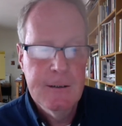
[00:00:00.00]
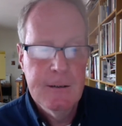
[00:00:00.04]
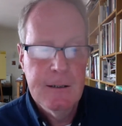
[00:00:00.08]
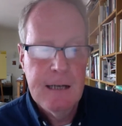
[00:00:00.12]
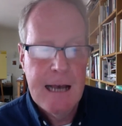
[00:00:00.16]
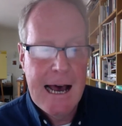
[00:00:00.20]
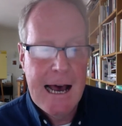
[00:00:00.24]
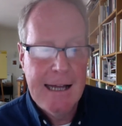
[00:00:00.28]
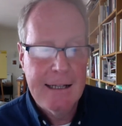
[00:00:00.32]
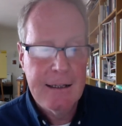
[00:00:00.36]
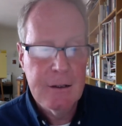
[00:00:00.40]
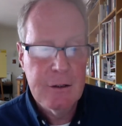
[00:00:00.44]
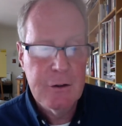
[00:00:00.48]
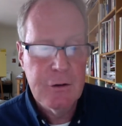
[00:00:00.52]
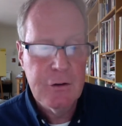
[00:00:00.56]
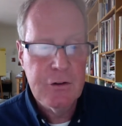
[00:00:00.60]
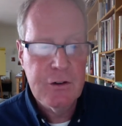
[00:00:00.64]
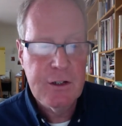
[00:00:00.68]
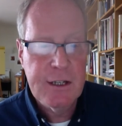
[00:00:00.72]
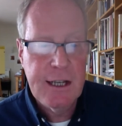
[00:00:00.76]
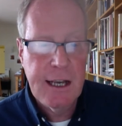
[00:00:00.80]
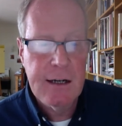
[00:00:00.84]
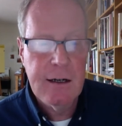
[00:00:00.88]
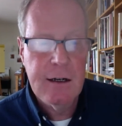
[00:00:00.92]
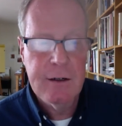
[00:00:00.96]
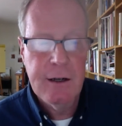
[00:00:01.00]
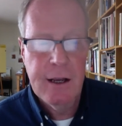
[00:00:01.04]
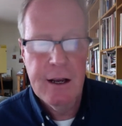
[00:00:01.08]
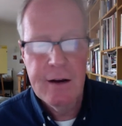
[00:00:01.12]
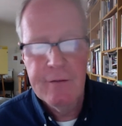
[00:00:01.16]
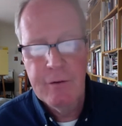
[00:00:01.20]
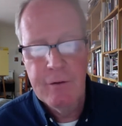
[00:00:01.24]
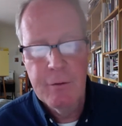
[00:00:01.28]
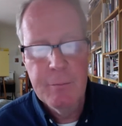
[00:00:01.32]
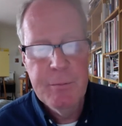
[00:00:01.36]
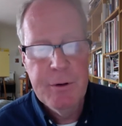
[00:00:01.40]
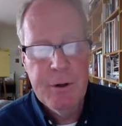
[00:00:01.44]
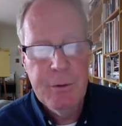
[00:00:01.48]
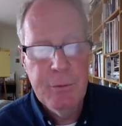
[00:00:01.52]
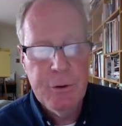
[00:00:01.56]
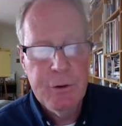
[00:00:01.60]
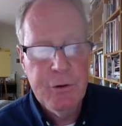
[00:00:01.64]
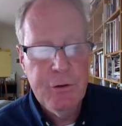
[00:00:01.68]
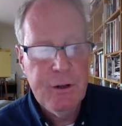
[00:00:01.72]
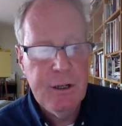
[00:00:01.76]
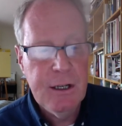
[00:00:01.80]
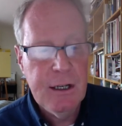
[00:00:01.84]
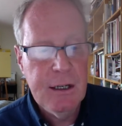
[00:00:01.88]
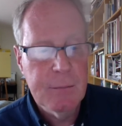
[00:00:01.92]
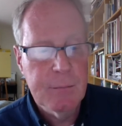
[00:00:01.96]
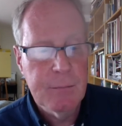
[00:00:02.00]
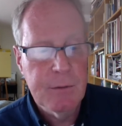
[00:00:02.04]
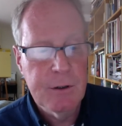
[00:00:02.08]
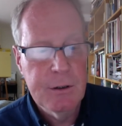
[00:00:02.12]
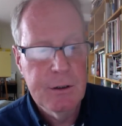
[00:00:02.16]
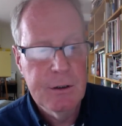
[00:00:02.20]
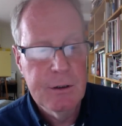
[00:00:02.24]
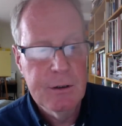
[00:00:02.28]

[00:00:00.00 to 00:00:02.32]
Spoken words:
Atlas cannot ever be redeemed,